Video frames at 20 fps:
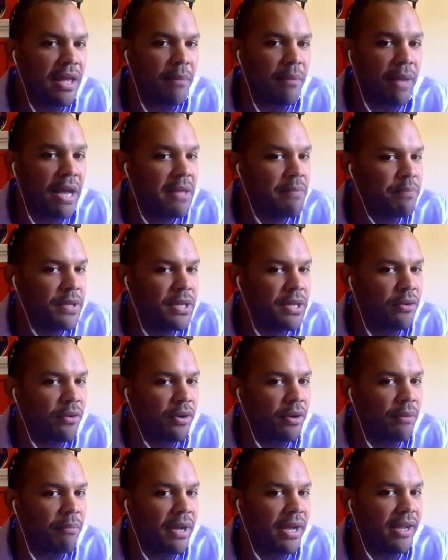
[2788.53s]
might be, or
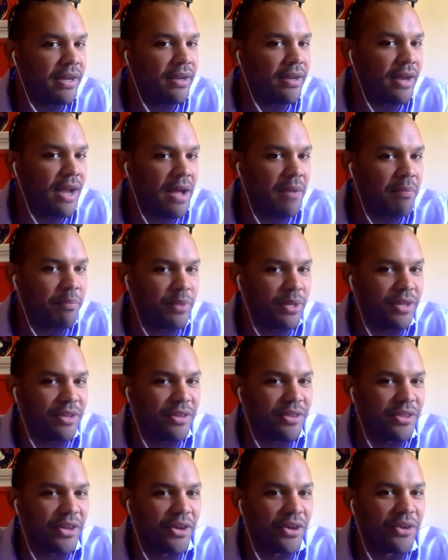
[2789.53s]
it might not be,
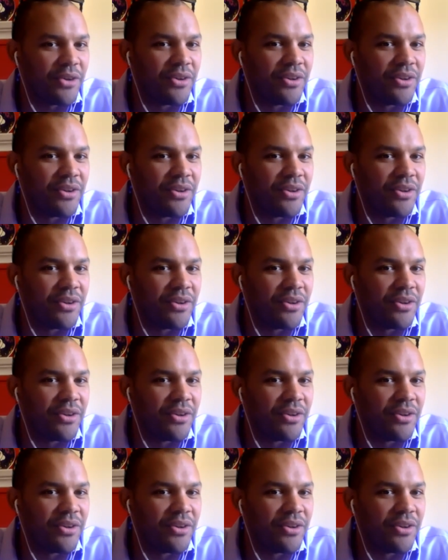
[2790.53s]
though.